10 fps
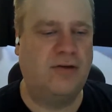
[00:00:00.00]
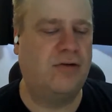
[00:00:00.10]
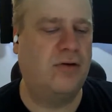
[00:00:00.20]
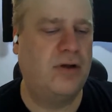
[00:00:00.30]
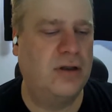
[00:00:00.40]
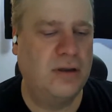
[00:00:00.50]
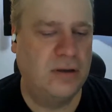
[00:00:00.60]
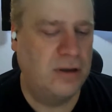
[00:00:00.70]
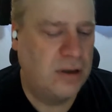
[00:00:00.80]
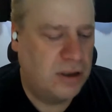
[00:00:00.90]
So
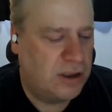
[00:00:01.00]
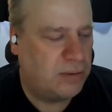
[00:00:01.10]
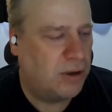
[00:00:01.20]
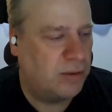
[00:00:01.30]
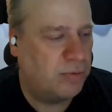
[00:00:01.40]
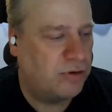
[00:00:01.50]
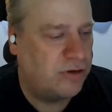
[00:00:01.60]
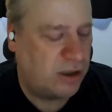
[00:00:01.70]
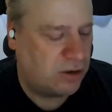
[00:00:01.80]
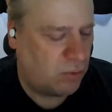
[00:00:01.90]
he might
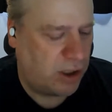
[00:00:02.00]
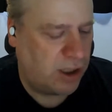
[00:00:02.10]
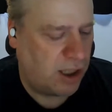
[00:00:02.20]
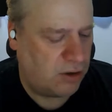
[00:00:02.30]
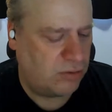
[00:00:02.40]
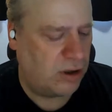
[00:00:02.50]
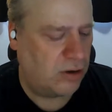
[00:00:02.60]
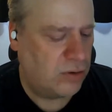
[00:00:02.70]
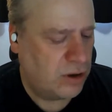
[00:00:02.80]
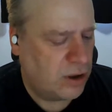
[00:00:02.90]
appreciate the white. I don't know.